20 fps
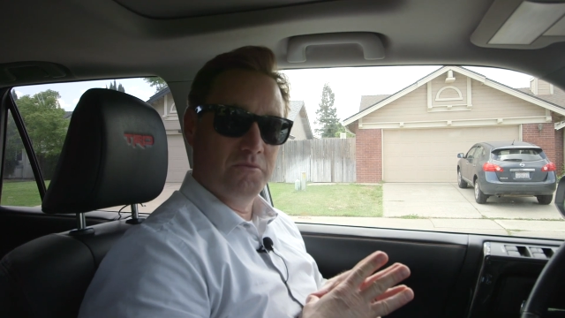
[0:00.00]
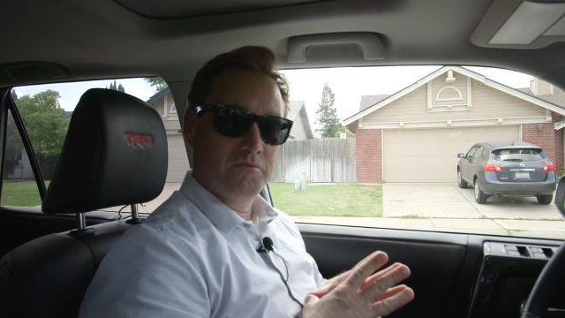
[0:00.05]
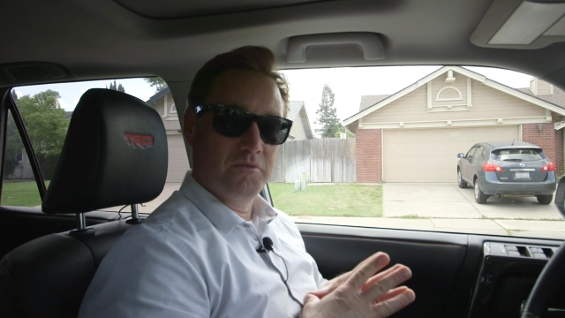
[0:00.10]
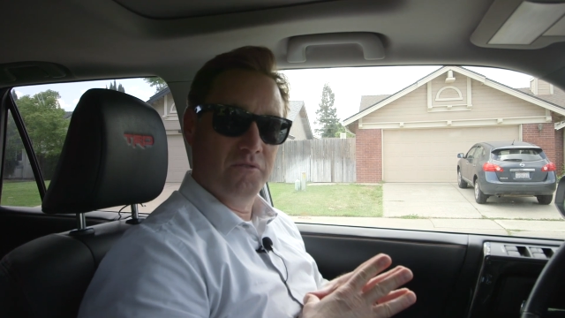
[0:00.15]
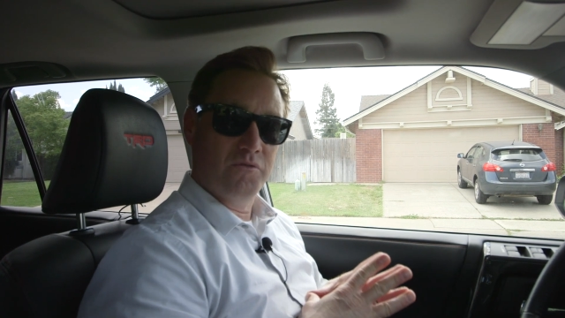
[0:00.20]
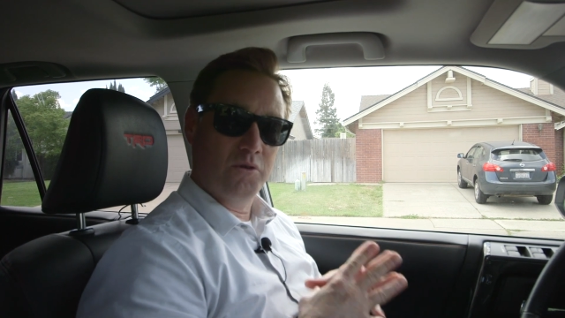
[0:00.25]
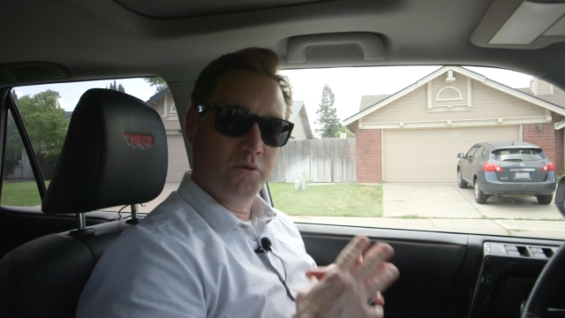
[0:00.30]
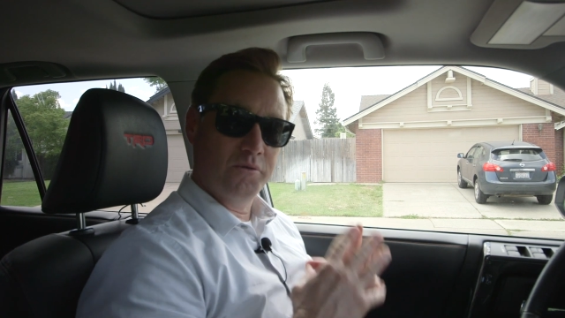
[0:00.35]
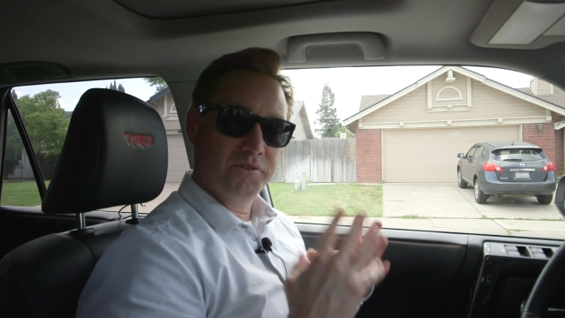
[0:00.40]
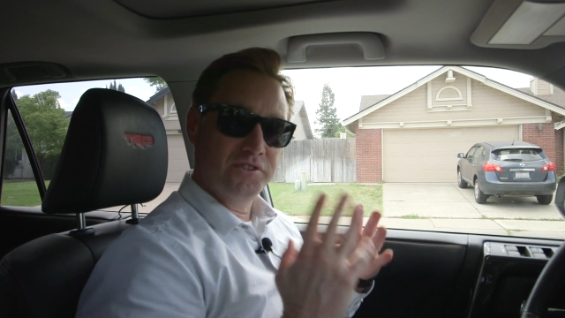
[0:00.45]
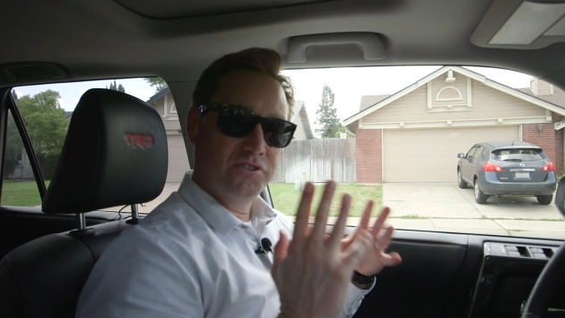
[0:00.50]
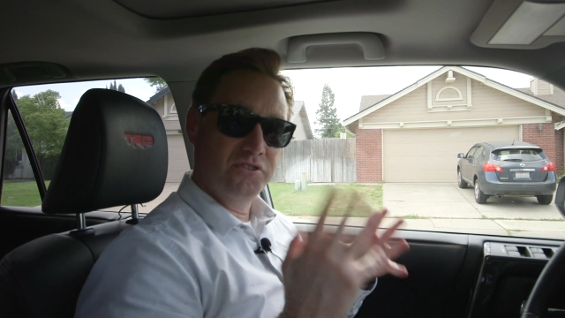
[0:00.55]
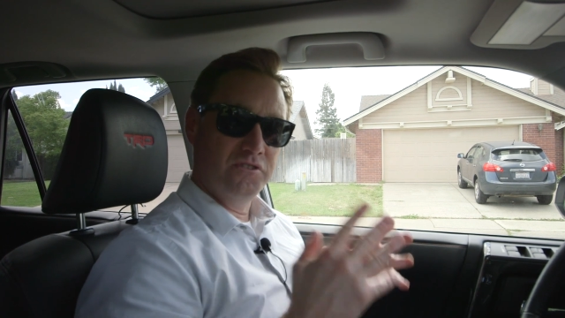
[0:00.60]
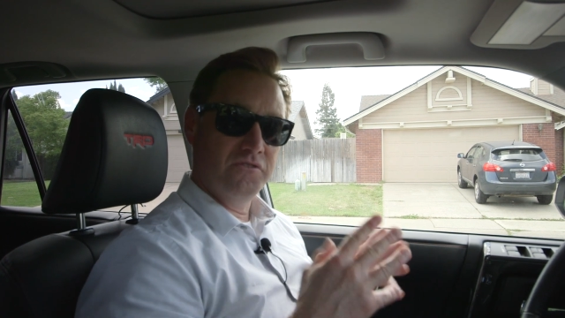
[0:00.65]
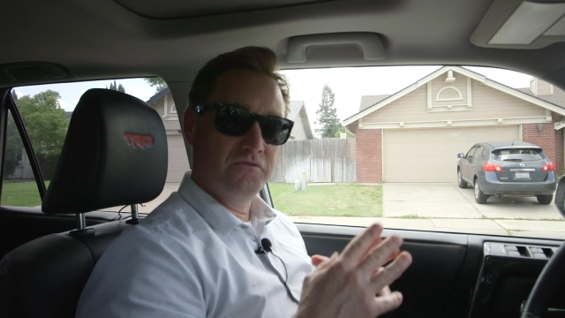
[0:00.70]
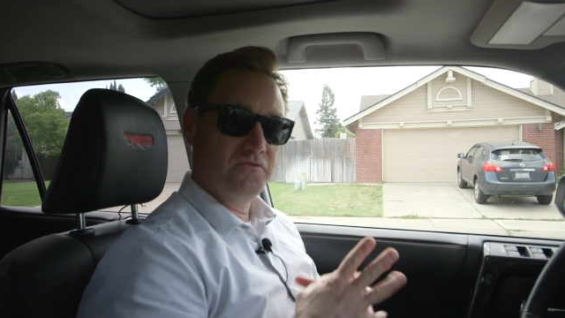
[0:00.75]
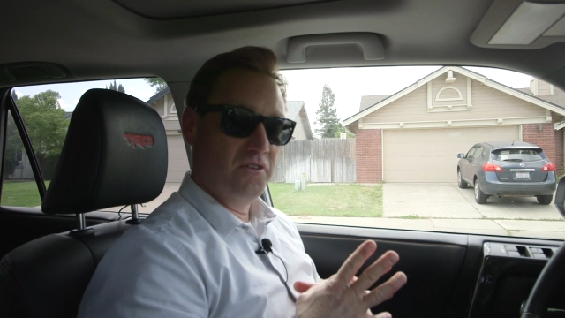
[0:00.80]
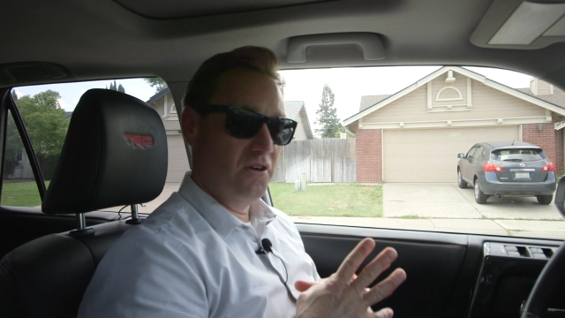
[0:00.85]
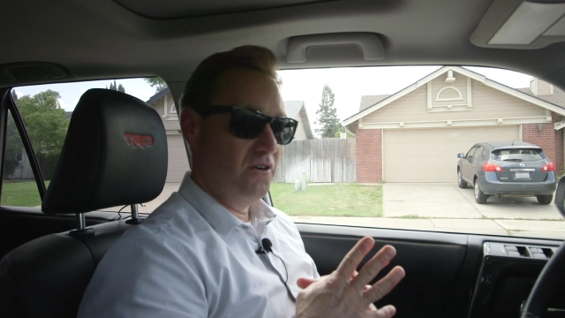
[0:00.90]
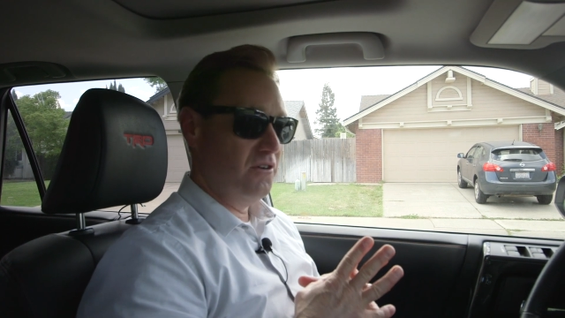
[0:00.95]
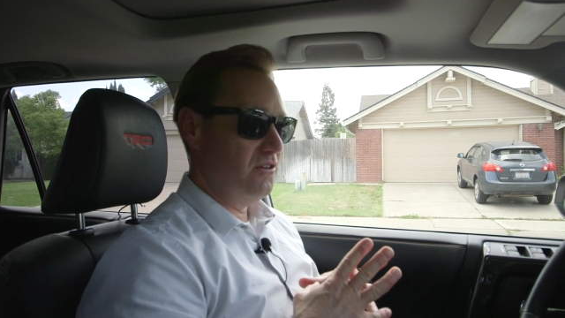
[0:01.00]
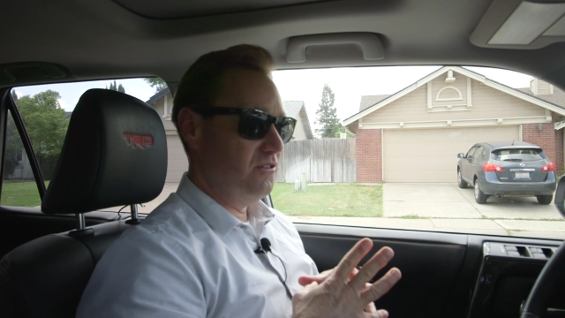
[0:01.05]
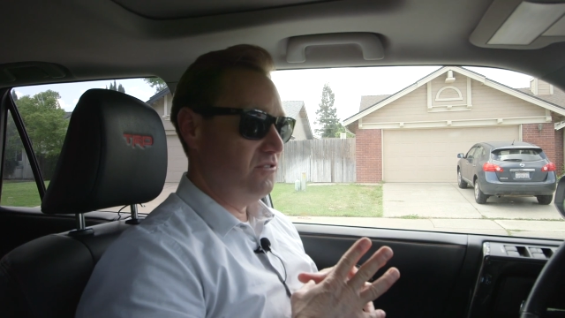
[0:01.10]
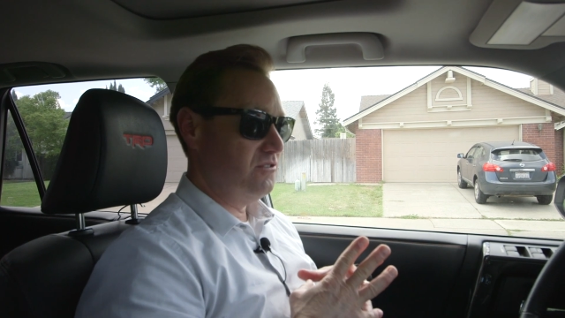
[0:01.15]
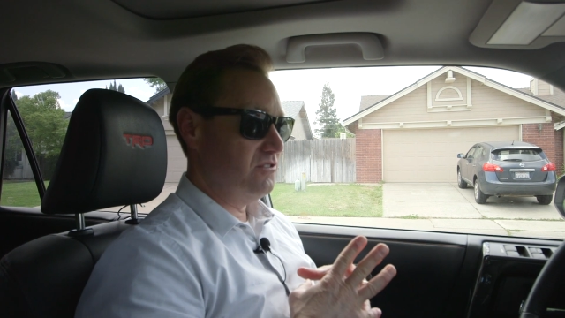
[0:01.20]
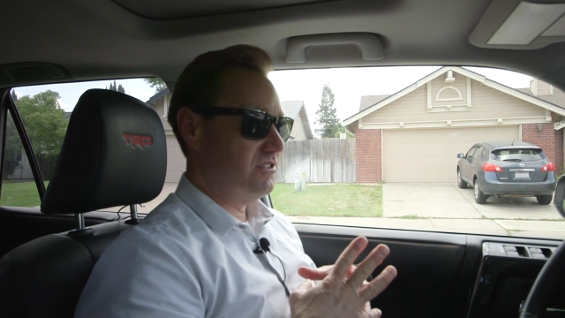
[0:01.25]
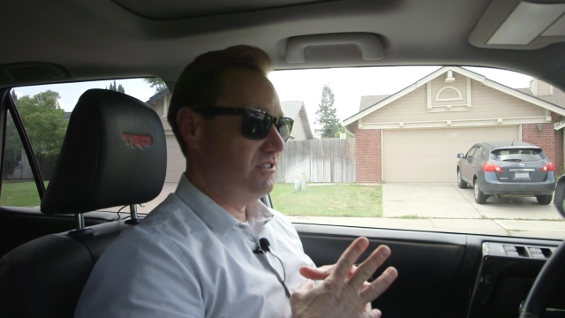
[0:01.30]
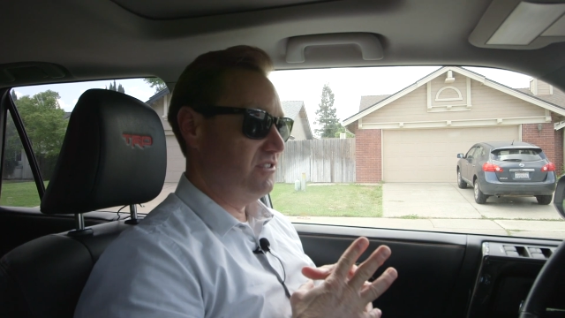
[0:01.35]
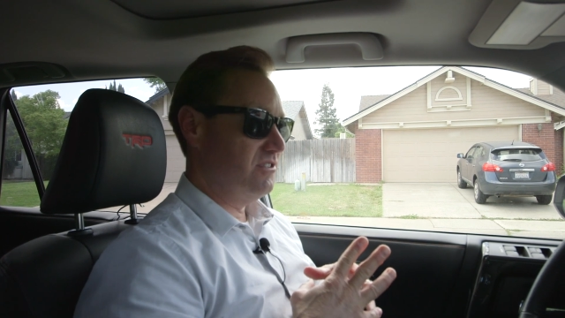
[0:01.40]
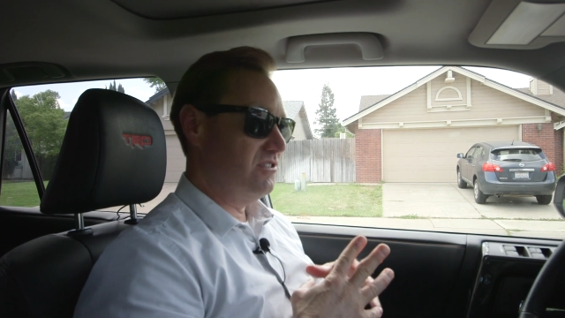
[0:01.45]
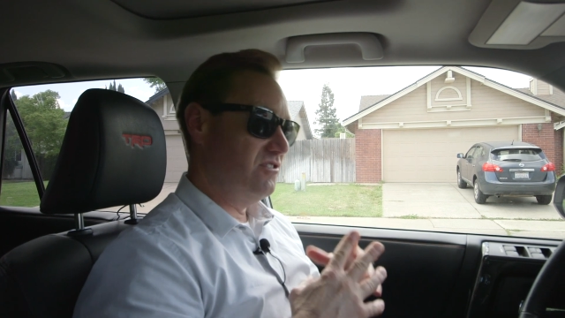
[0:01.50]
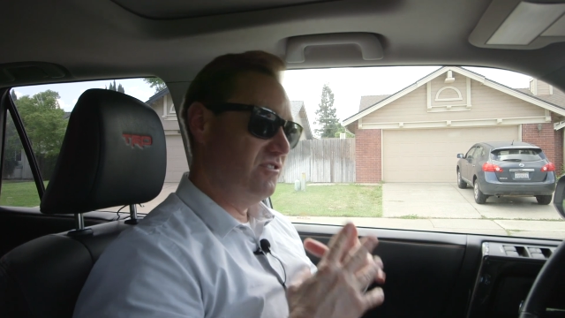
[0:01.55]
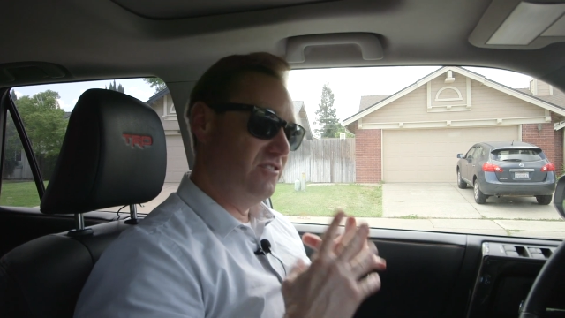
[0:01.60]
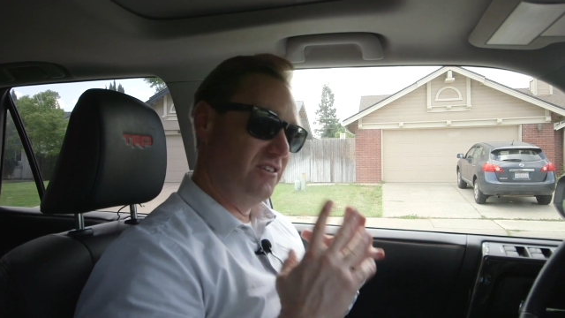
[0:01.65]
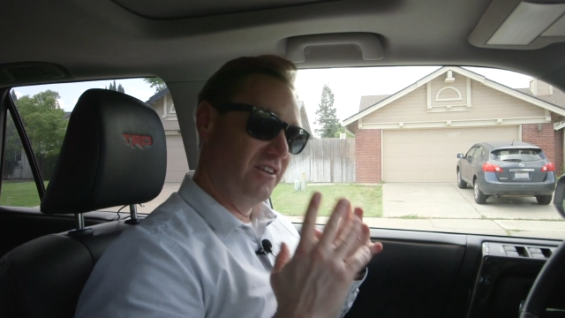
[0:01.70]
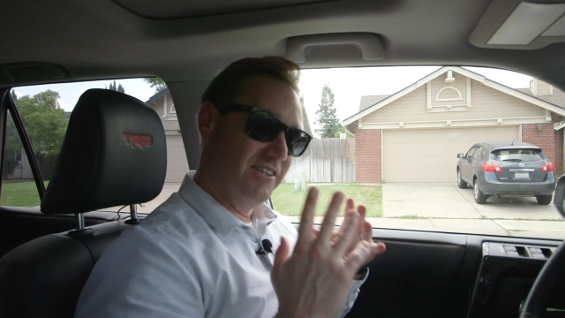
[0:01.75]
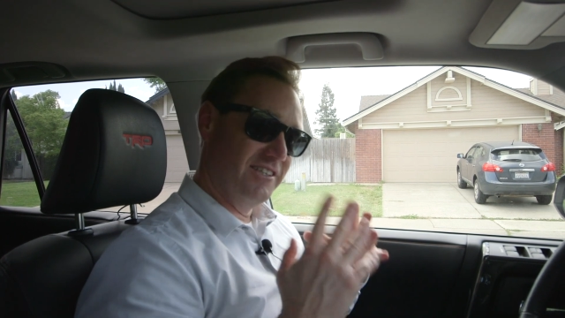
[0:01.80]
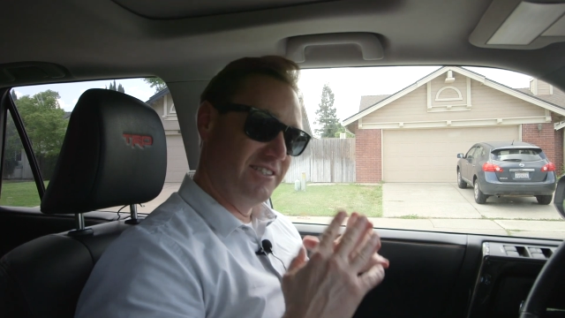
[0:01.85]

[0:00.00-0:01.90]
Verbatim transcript: before we shoot photos and shoot a